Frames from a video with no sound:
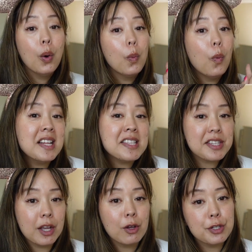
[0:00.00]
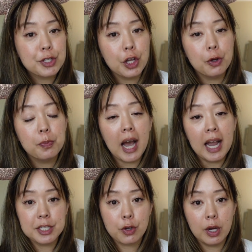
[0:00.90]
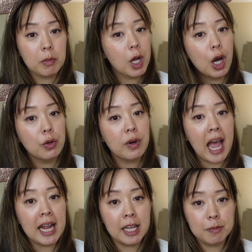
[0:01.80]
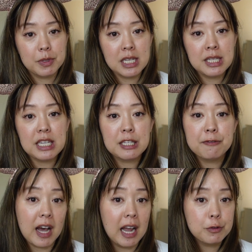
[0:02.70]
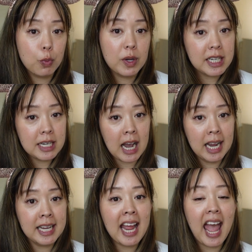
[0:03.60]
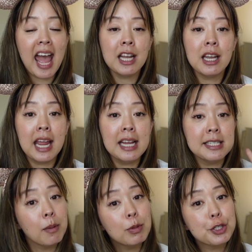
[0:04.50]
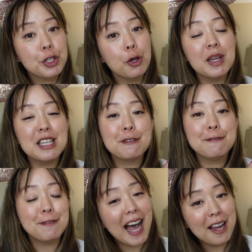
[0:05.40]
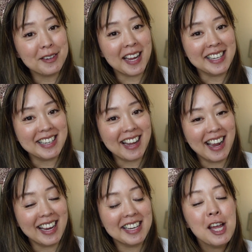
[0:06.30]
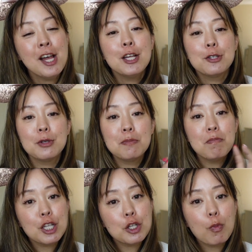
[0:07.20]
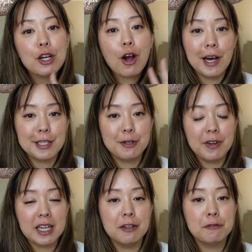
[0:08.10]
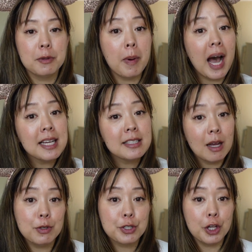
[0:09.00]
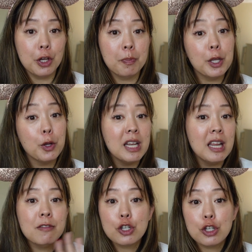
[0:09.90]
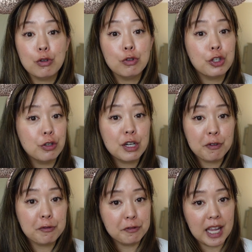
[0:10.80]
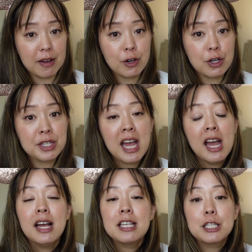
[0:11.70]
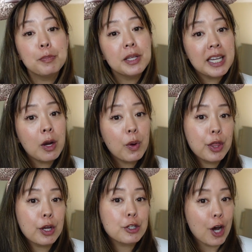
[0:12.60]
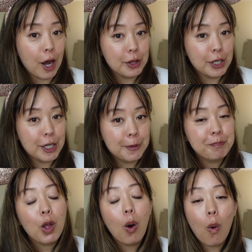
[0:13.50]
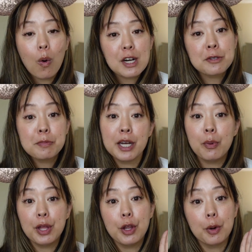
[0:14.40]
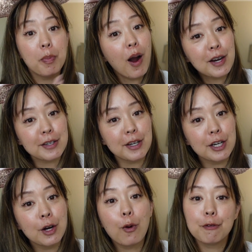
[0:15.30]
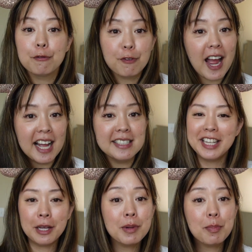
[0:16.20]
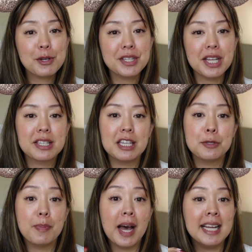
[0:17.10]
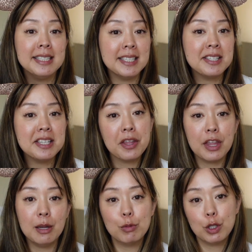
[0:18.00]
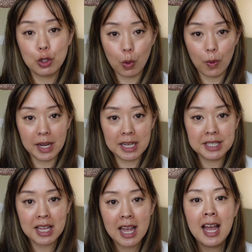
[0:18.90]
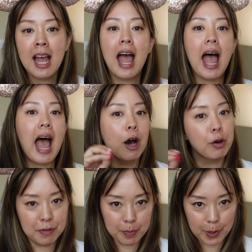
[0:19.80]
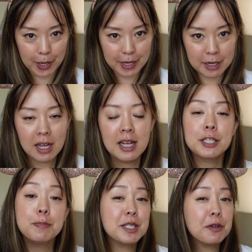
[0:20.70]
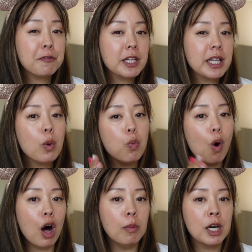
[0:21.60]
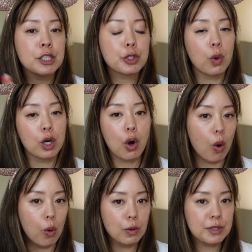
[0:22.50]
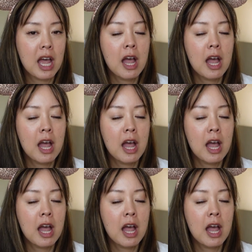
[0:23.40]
One single scoop ice cream cone at Gibson's is $5.29 and a double scoop is $5.99. So it's much more cost effective to buy a double scoop. You can even choose 2 different flavors, split it with your toddler or split it with your partner or friend. Tip number 6 is buy Disney themed toys out of the park, specifically Walmart or Kohl's.